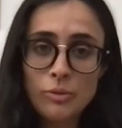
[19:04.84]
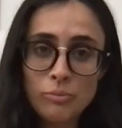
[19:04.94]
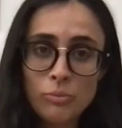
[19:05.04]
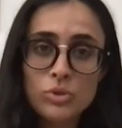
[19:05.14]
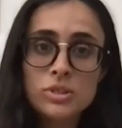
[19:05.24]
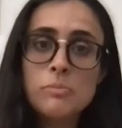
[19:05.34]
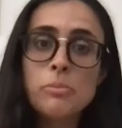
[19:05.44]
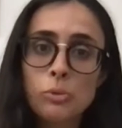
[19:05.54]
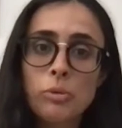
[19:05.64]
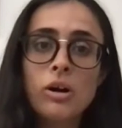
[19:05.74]
more
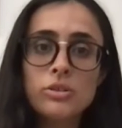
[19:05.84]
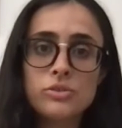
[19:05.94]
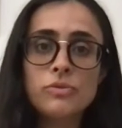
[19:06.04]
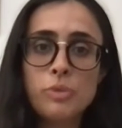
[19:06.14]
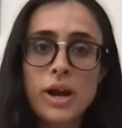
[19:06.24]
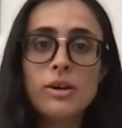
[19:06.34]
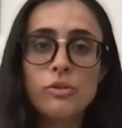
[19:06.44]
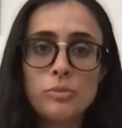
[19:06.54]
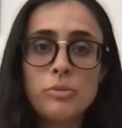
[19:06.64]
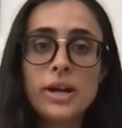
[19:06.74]
simple parts of
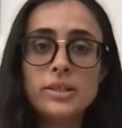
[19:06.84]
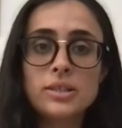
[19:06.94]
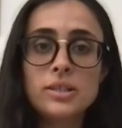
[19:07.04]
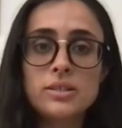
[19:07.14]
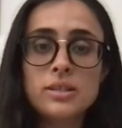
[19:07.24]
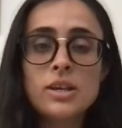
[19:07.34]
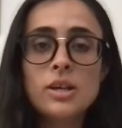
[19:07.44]
the practice,